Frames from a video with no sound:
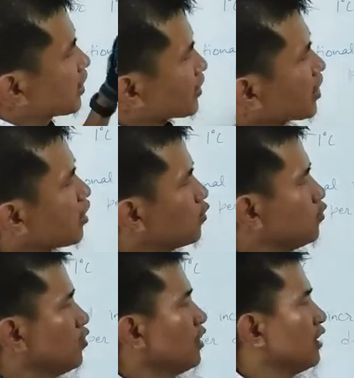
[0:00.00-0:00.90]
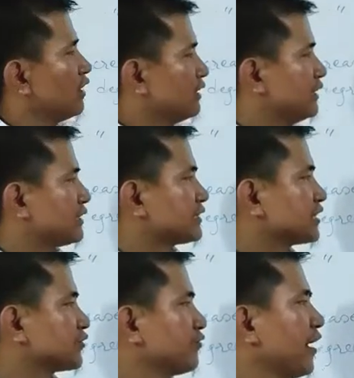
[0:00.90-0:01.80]
Now let
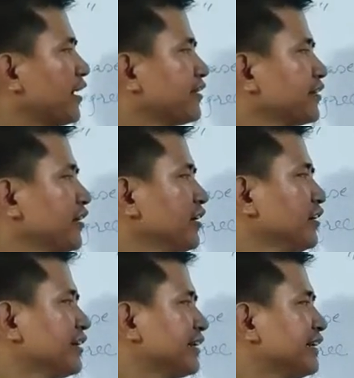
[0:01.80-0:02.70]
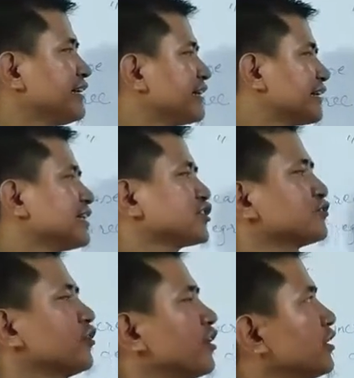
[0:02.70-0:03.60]
us find the increased
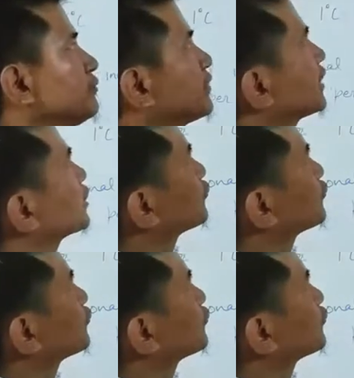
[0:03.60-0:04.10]
volume, that is